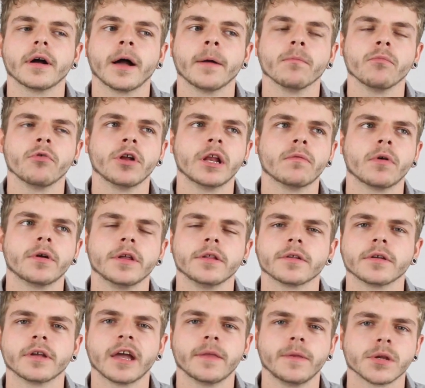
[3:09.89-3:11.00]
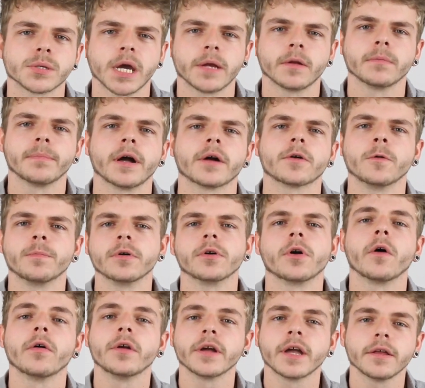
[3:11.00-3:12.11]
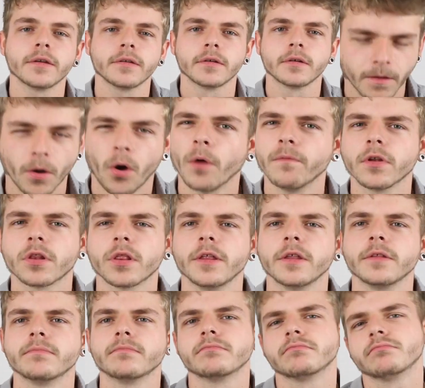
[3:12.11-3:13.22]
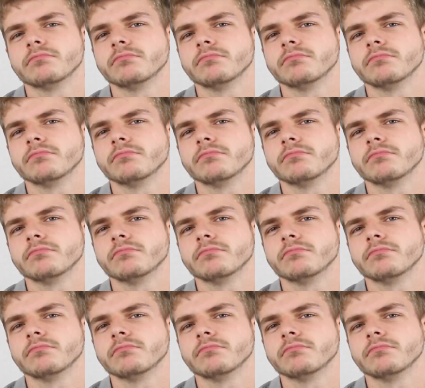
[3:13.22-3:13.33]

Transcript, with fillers: I'm really wanting to get this channel back up and going again. Obviously,